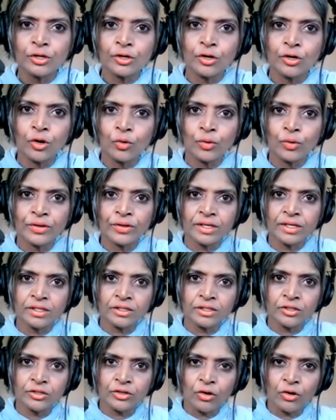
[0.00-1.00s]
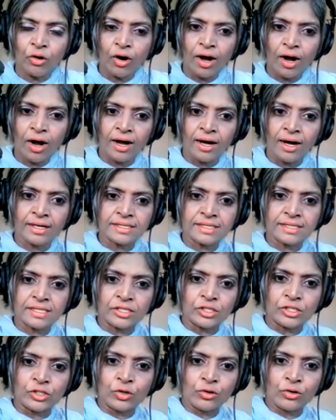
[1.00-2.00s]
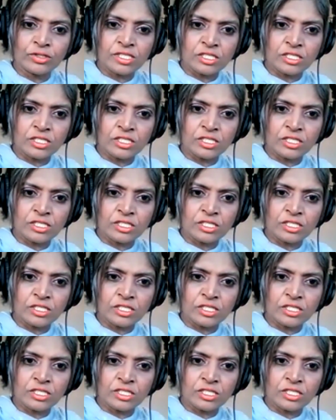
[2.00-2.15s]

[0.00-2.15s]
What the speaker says: Go within your heart and your